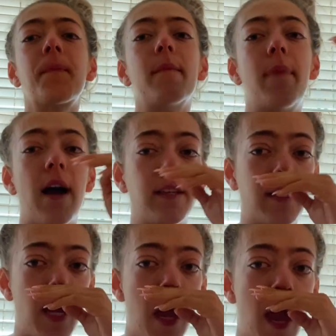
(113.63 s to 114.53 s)
but,
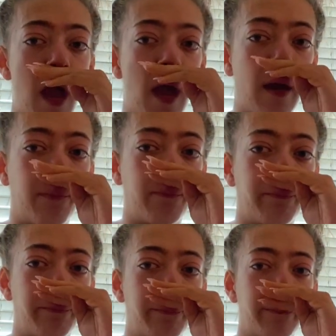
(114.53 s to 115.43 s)
um,
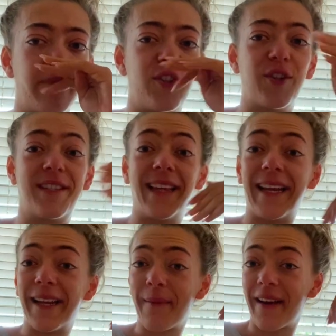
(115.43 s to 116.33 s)
just
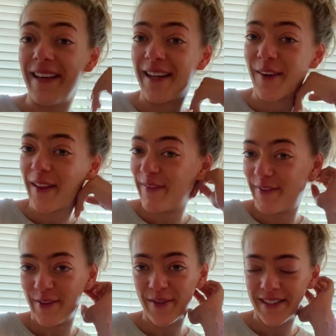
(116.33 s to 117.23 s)
thinking about eating all that
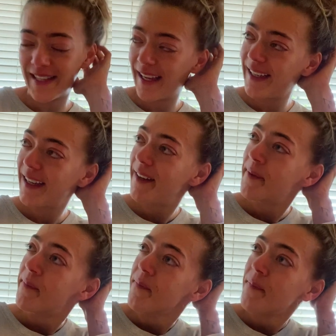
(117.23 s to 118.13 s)
food is like
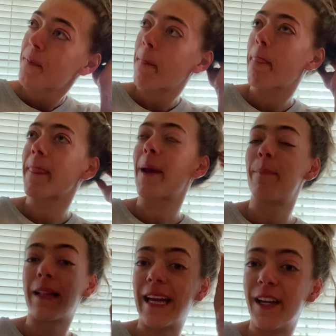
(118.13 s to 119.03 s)

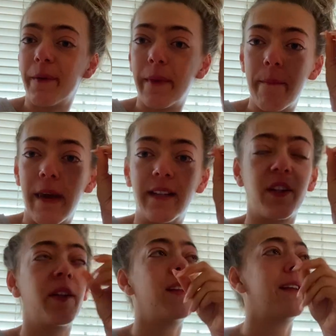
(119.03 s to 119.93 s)
playing on my
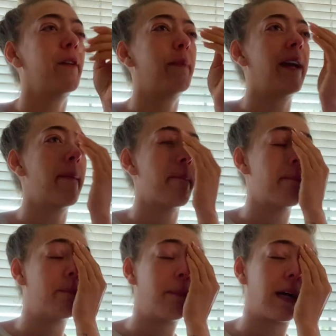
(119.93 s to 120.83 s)
mental a little bit,
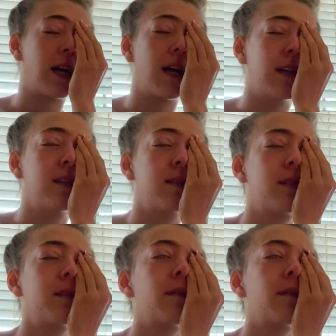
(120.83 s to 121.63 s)
because